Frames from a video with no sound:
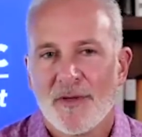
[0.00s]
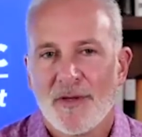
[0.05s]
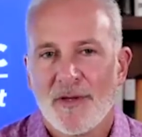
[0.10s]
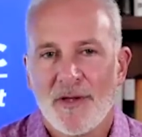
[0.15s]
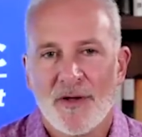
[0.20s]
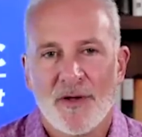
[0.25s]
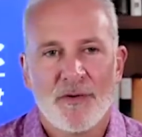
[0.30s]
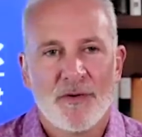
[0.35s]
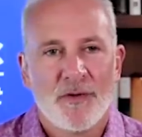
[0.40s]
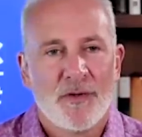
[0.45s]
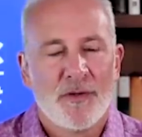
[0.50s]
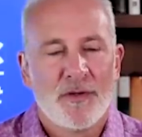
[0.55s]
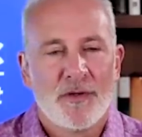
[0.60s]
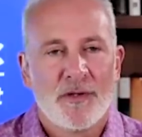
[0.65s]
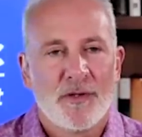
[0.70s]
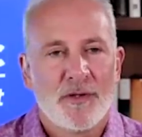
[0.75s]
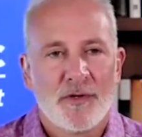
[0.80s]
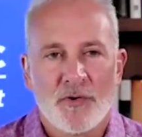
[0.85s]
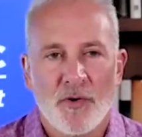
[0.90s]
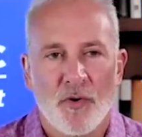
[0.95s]
You know,
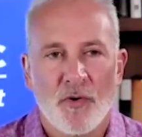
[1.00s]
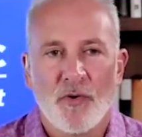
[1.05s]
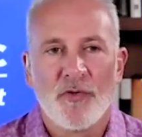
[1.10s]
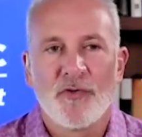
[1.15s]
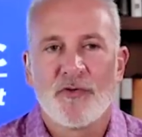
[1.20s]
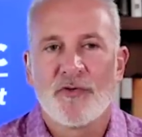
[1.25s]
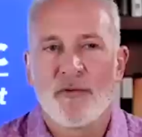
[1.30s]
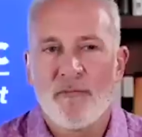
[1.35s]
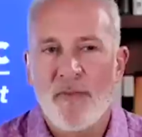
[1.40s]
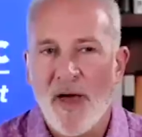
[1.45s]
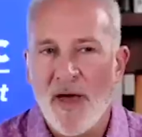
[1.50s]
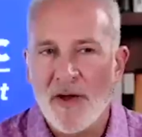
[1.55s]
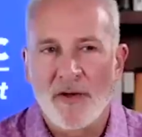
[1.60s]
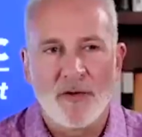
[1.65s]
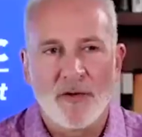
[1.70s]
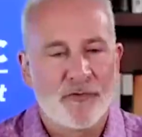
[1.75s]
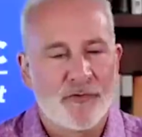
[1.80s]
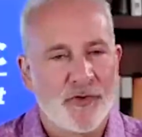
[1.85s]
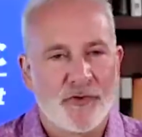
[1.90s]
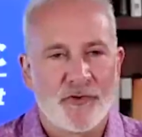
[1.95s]
gold is a
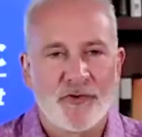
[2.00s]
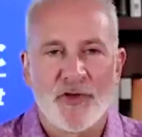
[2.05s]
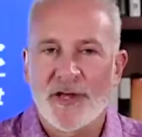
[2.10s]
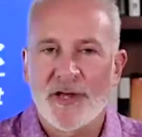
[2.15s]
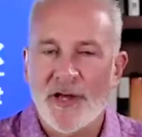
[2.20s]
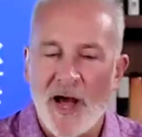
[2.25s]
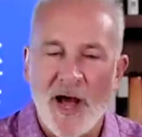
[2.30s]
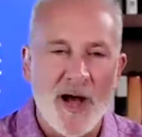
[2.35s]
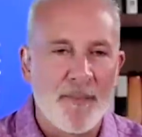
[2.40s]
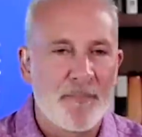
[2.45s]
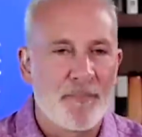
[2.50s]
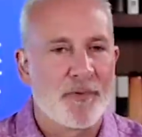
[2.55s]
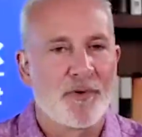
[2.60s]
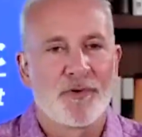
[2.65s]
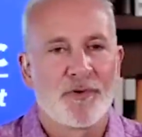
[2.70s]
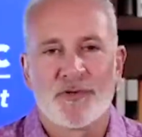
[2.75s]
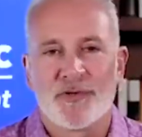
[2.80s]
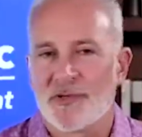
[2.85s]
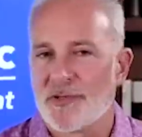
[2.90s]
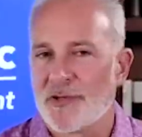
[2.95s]
metal, just like
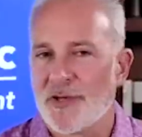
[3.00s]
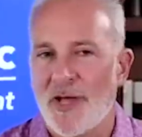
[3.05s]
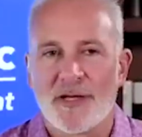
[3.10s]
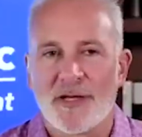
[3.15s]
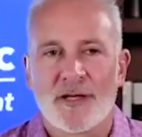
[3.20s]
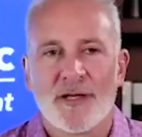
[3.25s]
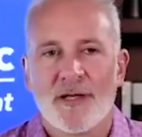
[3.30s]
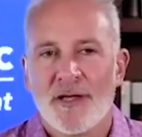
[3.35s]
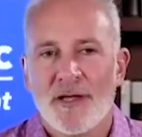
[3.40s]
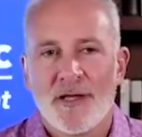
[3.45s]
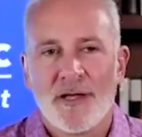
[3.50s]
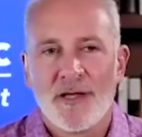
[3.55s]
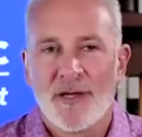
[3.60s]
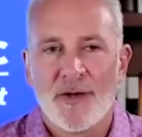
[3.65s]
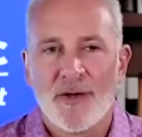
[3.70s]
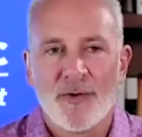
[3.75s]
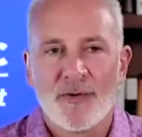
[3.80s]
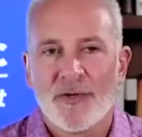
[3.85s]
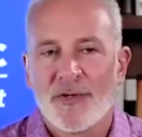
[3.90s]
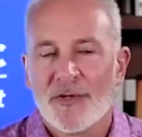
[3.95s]
copper, just like, you
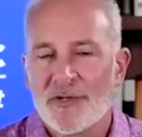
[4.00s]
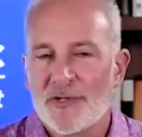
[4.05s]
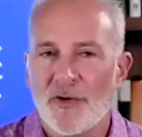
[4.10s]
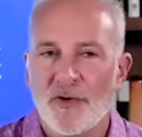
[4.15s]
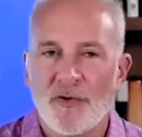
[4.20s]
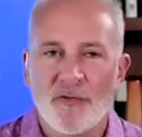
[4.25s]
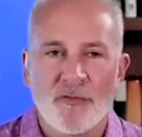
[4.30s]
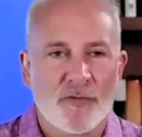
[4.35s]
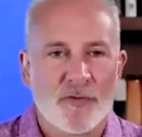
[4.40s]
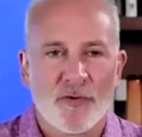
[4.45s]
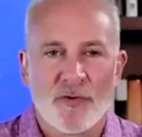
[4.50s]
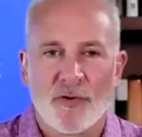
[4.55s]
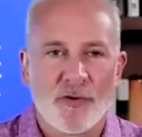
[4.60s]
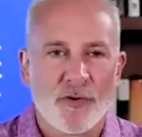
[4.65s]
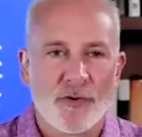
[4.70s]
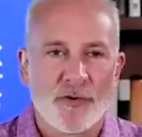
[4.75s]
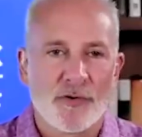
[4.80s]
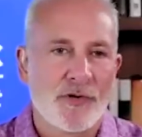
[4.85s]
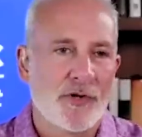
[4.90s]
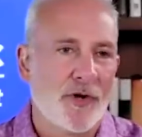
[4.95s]
know, silver,
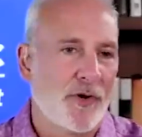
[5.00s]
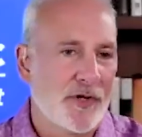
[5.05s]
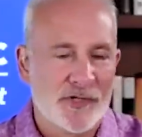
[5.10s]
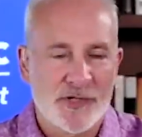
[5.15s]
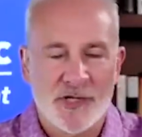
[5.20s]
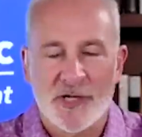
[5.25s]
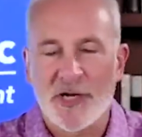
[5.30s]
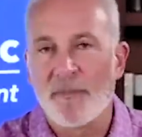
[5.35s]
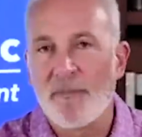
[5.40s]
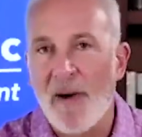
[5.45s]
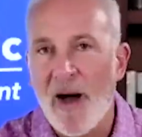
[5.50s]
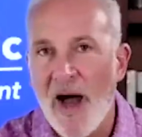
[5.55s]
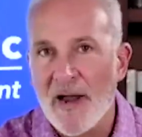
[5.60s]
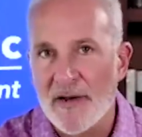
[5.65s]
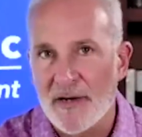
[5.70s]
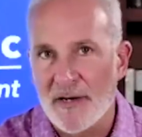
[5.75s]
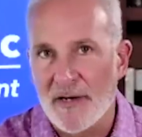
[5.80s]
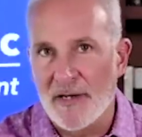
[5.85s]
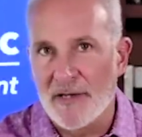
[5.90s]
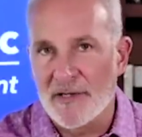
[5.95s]
or, you know, it's a
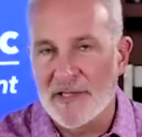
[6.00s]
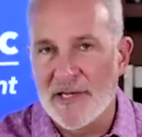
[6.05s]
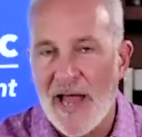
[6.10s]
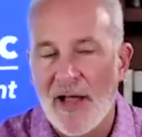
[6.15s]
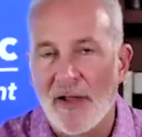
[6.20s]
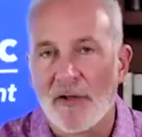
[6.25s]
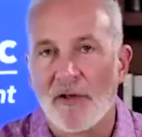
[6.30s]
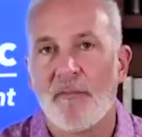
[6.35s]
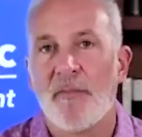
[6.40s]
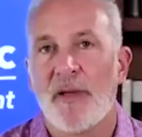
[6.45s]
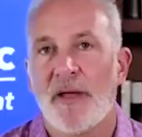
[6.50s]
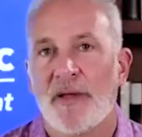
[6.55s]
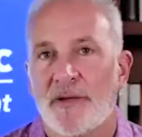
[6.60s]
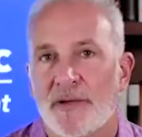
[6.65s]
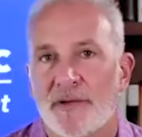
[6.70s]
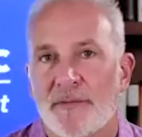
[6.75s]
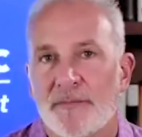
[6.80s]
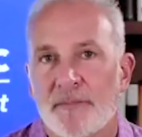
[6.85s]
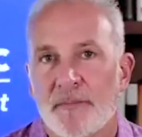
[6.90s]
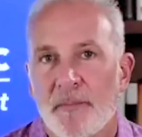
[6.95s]
commodity, it's an element.